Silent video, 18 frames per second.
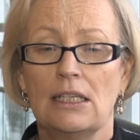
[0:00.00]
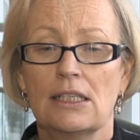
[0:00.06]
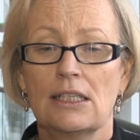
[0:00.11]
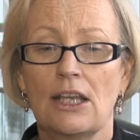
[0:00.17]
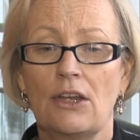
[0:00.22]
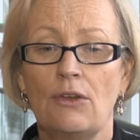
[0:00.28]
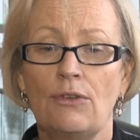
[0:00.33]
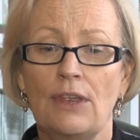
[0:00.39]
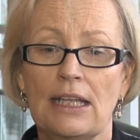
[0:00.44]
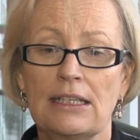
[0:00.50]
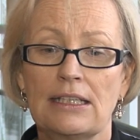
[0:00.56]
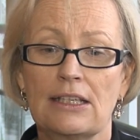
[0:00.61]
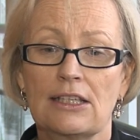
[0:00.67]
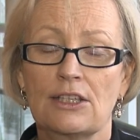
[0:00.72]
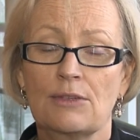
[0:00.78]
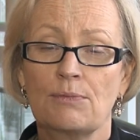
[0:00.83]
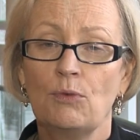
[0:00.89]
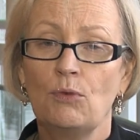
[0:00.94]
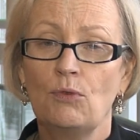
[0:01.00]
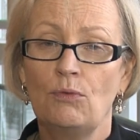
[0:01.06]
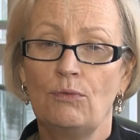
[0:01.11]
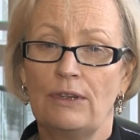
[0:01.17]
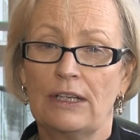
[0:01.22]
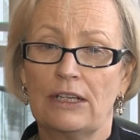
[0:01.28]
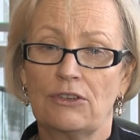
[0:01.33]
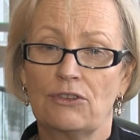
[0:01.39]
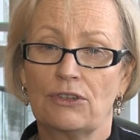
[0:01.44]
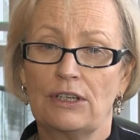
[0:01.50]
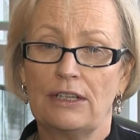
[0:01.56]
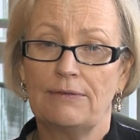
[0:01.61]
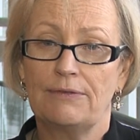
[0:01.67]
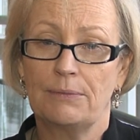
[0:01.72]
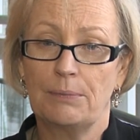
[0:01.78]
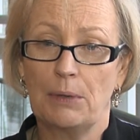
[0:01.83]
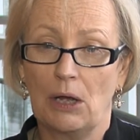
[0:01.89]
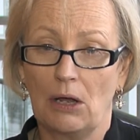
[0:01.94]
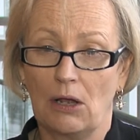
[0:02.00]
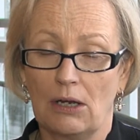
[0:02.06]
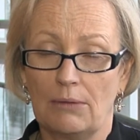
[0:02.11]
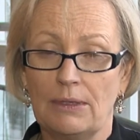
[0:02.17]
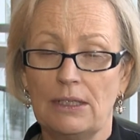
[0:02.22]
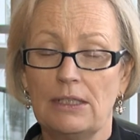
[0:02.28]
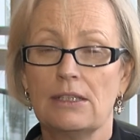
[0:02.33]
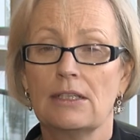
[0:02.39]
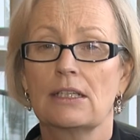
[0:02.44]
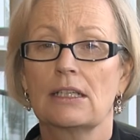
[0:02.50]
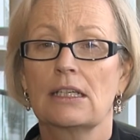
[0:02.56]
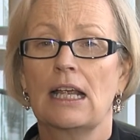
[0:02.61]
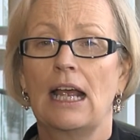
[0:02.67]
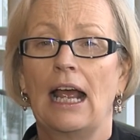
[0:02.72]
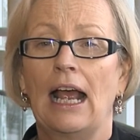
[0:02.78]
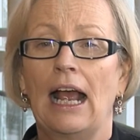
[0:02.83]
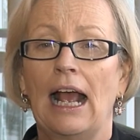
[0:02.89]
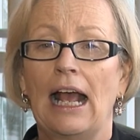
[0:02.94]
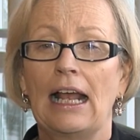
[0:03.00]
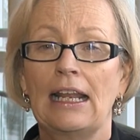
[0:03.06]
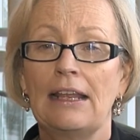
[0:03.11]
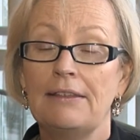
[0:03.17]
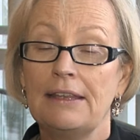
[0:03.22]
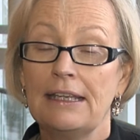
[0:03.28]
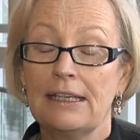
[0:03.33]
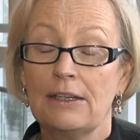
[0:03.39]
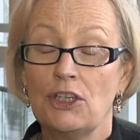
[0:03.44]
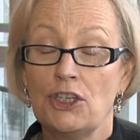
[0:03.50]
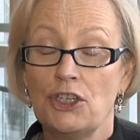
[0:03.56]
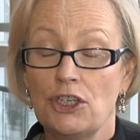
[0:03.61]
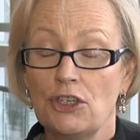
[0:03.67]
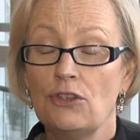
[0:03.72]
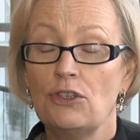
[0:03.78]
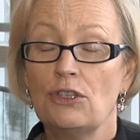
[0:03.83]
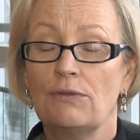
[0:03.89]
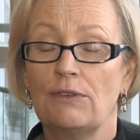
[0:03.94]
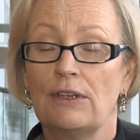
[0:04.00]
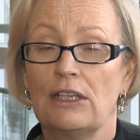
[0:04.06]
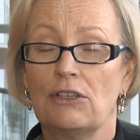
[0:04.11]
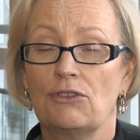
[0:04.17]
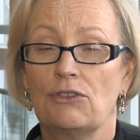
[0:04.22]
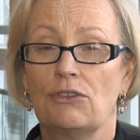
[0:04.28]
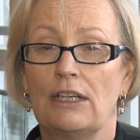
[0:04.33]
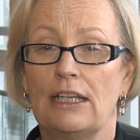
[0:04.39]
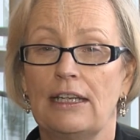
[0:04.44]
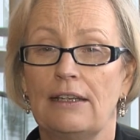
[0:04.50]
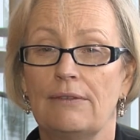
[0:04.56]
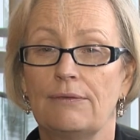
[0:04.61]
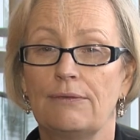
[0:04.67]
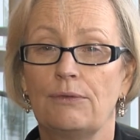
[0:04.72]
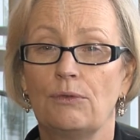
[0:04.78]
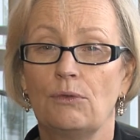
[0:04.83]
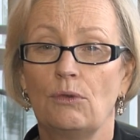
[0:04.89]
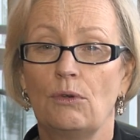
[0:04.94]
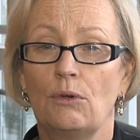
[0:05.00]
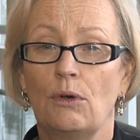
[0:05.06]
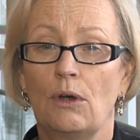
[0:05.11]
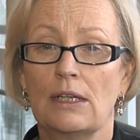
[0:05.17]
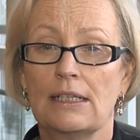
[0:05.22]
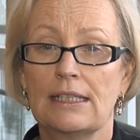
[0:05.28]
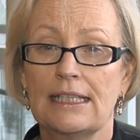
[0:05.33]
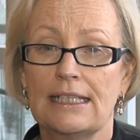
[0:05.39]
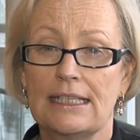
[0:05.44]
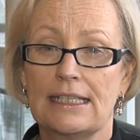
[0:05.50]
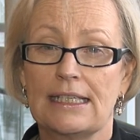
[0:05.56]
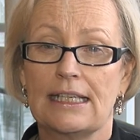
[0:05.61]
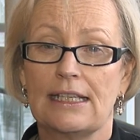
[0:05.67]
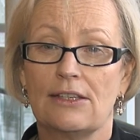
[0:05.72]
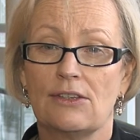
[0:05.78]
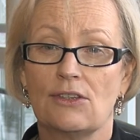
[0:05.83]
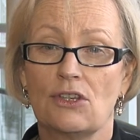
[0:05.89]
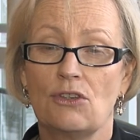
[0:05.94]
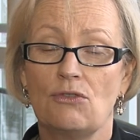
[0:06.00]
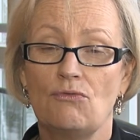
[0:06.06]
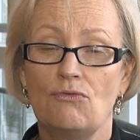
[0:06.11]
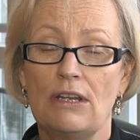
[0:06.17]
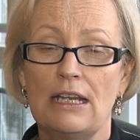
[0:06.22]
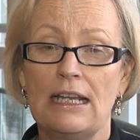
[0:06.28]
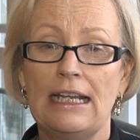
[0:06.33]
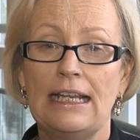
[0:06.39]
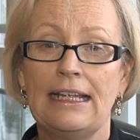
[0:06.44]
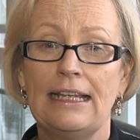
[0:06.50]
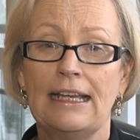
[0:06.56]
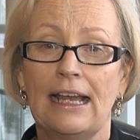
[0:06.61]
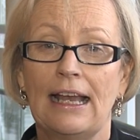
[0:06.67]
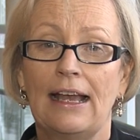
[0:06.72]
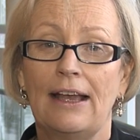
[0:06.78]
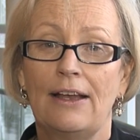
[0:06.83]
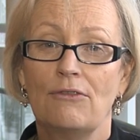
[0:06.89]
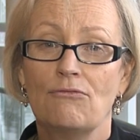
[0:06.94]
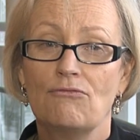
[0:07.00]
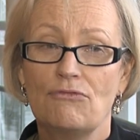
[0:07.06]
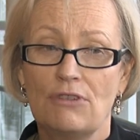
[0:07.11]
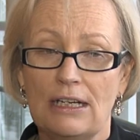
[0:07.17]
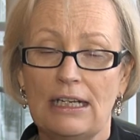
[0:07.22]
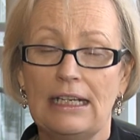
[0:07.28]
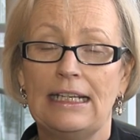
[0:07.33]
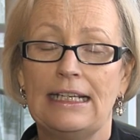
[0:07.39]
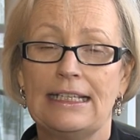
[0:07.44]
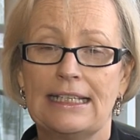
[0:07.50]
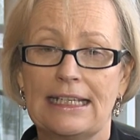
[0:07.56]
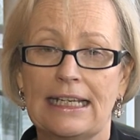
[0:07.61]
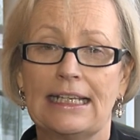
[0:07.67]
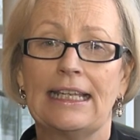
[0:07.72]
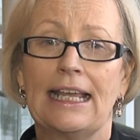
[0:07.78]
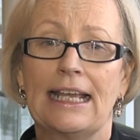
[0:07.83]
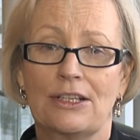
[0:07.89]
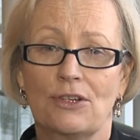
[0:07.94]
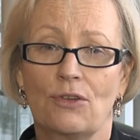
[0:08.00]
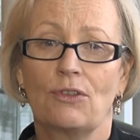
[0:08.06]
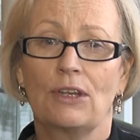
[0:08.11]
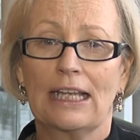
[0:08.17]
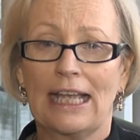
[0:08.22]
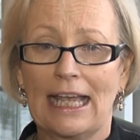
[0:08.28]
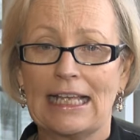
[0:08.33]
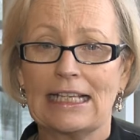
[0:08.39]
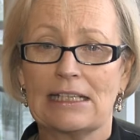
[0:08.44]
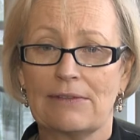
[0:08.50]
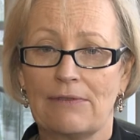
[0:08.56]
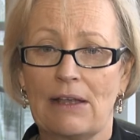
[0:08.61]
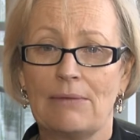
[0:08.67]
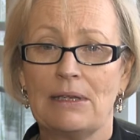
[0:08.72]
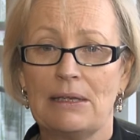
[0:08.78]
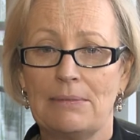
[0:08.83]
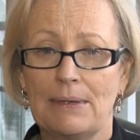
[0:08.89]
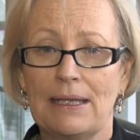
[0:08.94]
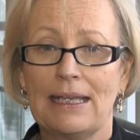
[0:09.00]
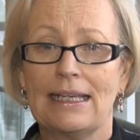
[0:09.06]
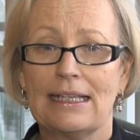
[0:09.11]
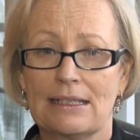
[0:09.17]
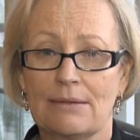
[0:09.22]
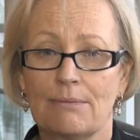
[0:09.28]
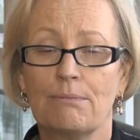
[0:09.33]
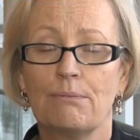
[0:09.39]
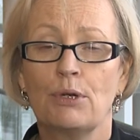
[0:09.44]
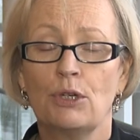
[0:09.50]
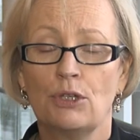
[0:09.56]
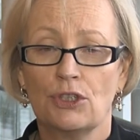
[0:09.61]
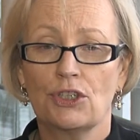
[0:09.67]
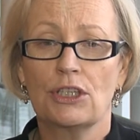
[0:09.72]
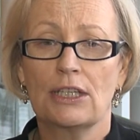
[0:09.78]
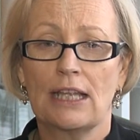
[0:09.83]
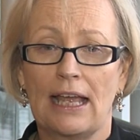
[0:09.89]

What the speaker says: So that's a small victory for Parliament, and I think a huge victory for citizens who really, really did get on the case of MEPs and push